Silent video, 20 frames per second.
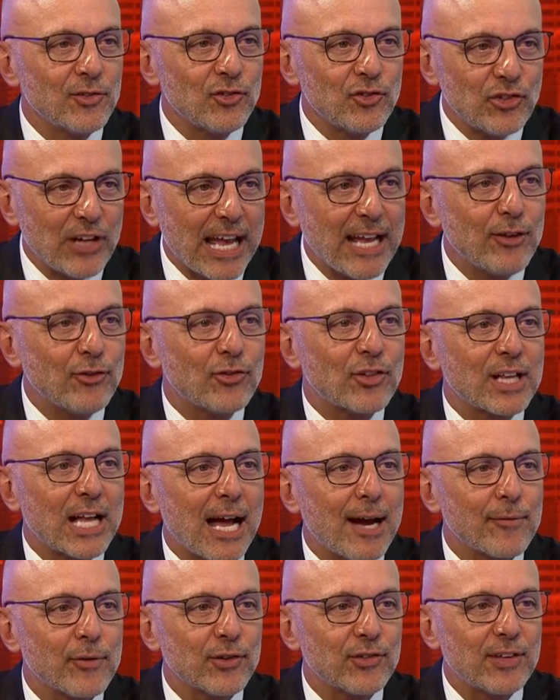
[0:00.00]
change the
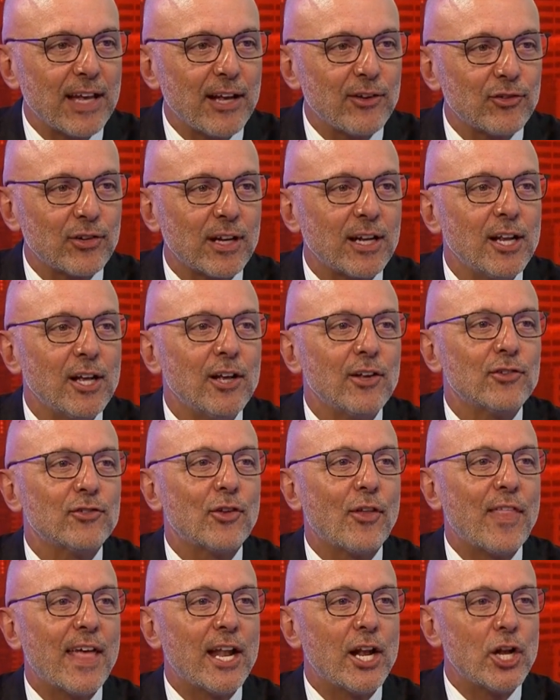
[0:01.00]
conversation
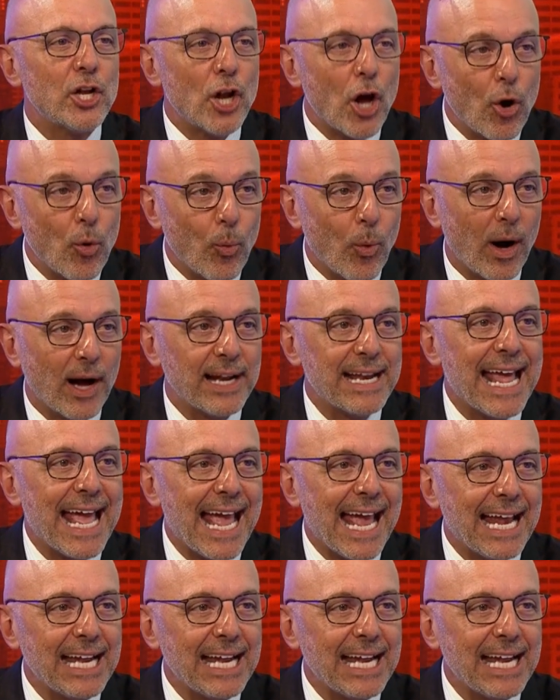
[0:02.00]
so that no one